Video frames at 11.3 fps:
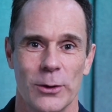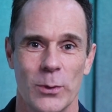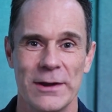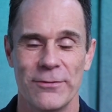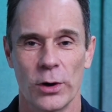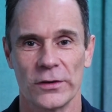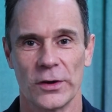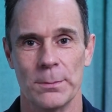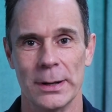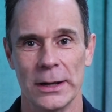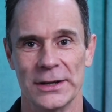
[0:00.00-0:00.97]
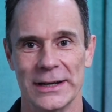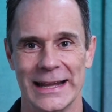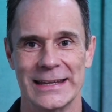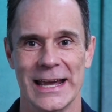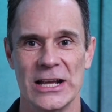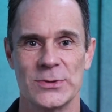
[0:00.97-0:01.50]
We focus on building
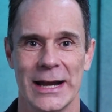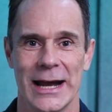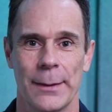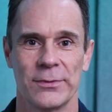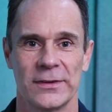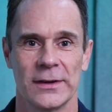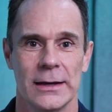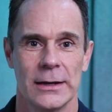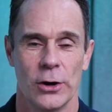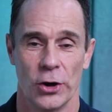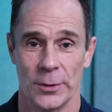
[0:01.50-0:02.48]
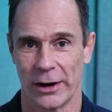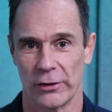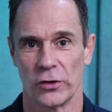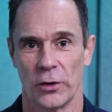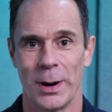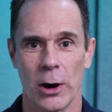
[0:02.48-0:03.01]
engagement apps on the
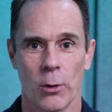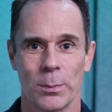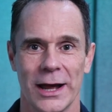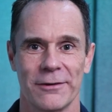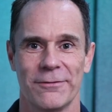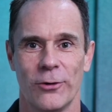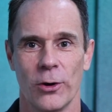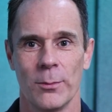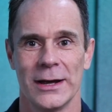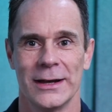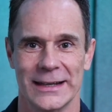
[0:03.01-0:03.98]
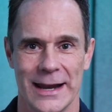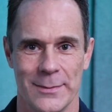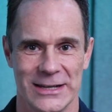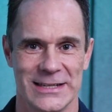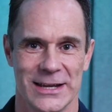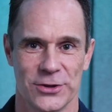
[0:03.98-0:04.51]
Microsoft Power Platform,
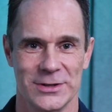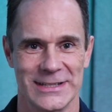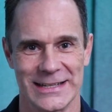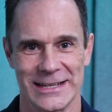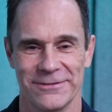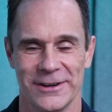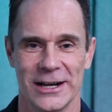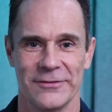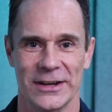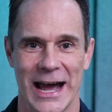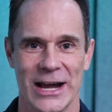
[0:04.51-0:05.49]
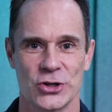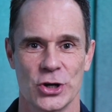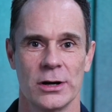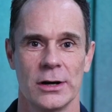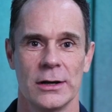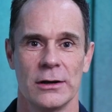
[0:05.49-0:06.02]
Dynamics 365 and
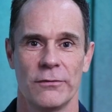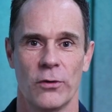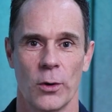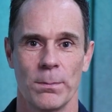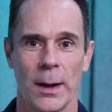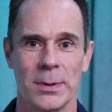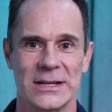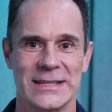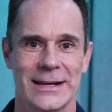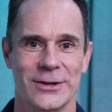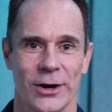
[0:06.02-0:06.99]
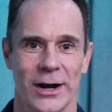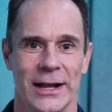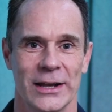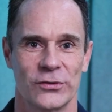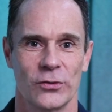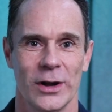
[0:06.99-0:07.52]
Azure for public sector and
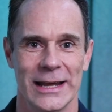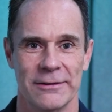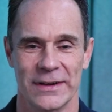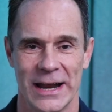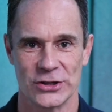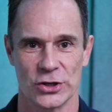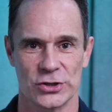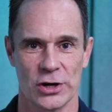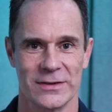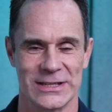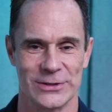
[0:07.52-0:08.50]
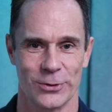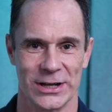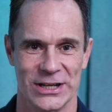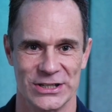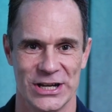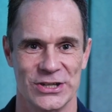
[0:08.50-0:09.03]
Australian financial services
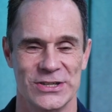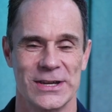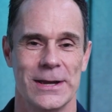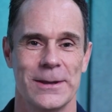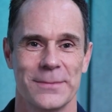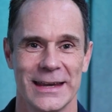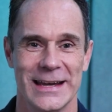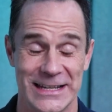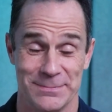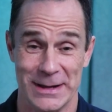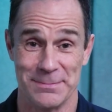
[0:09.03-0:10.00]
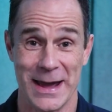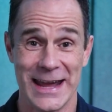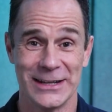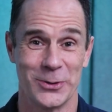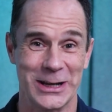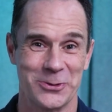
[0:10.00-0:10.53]
organisations. It's mid-May
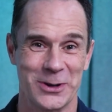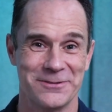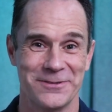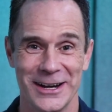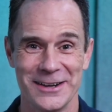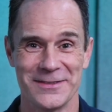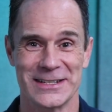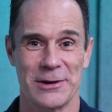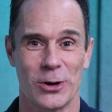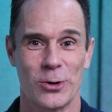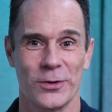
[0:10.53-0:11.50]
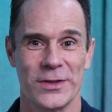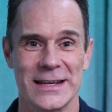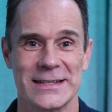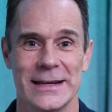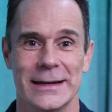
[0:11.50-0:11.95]
2025 as I record this,